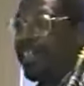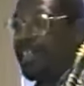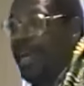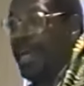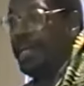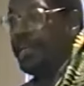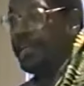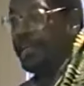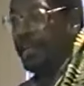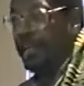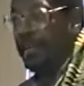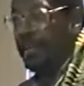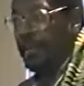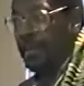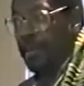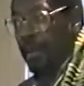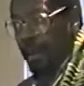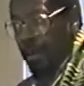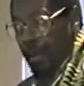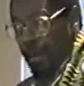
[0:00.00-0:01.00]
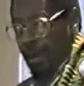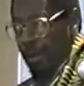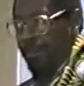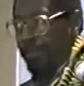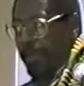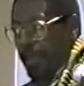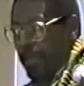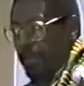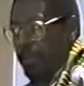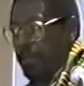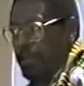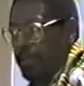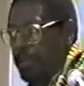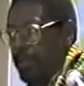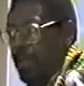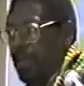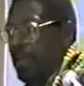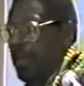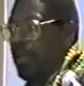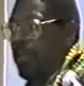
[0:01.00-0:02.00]
intention of
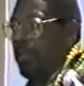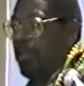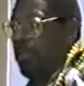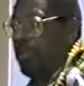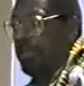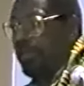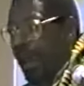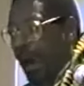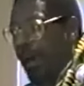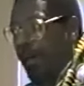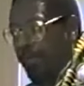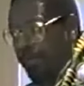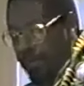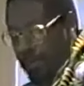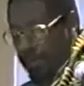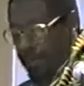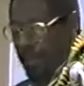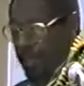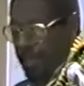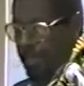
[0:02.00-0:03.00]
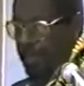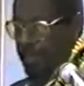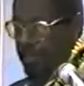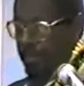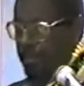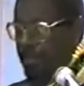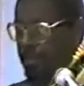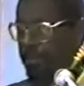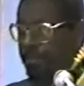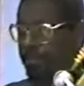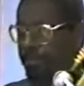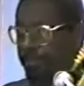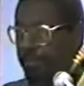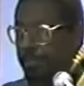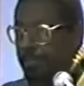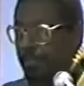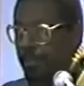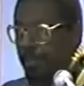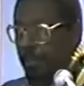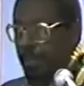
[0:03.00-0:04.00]
those who taught the religion to you.
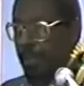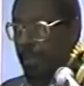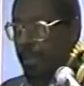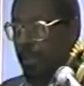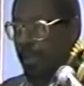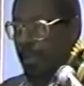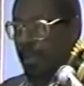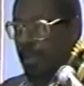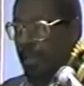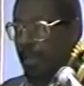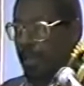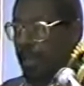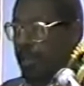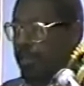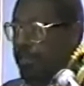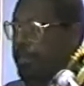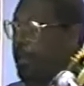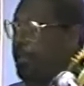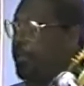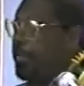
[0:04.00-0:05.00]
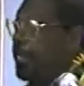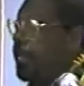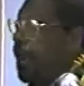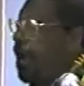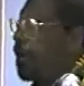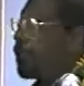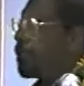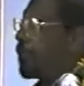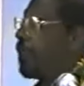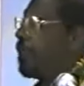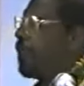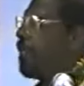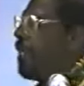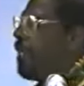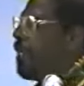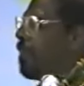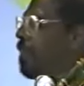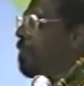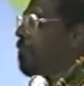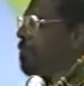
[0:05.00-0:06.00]
So then often
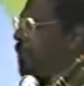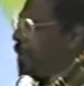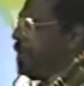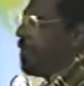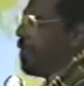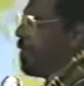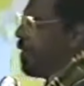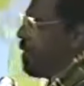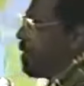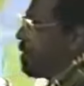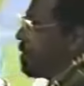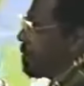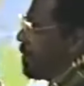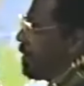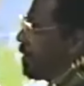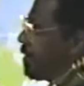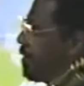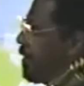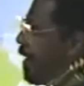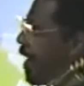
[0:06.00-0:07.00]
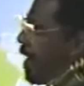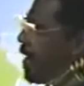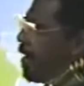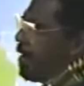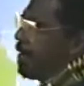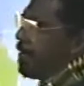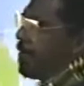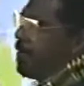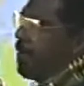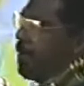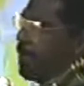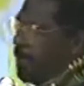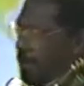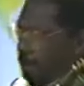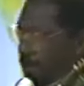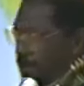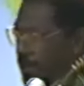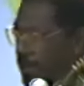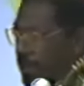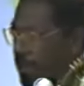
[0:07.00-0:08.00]
in defending Christianity,
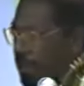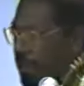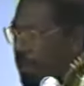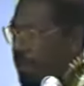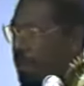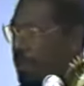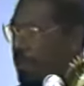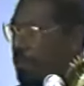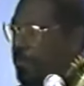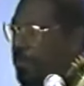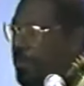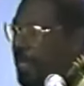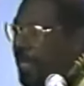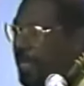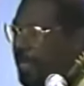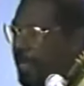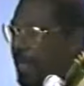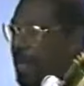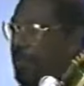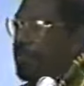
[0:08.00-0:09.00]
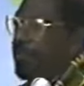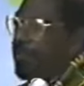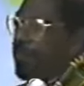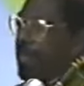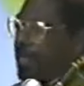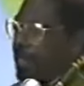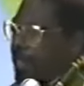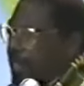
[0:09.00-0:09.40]
we end up